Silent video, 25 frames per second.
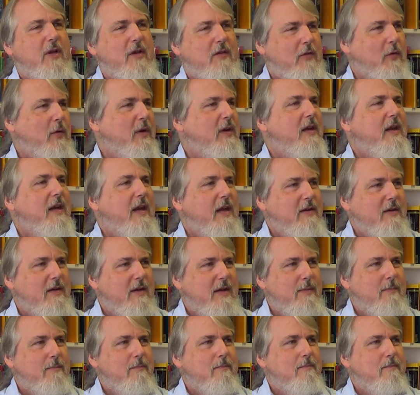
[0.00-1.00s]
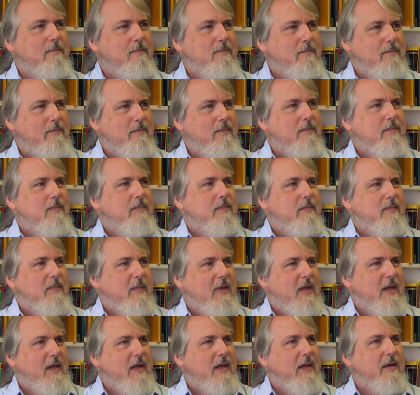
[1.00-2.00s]
but it's going to take time.
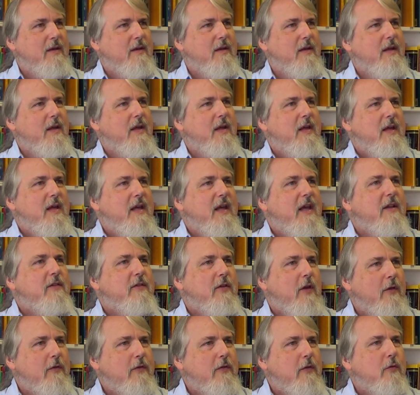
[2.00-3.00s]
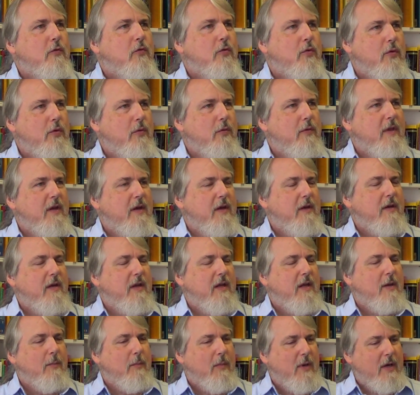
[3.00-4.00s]
And it's also true that
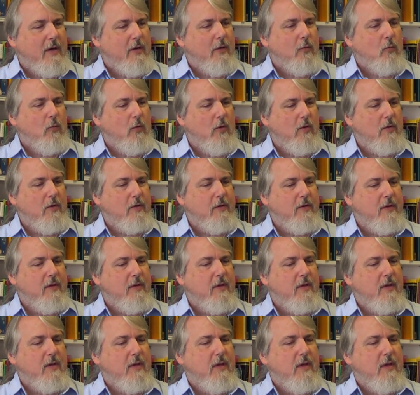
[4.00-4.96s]
in a modern world,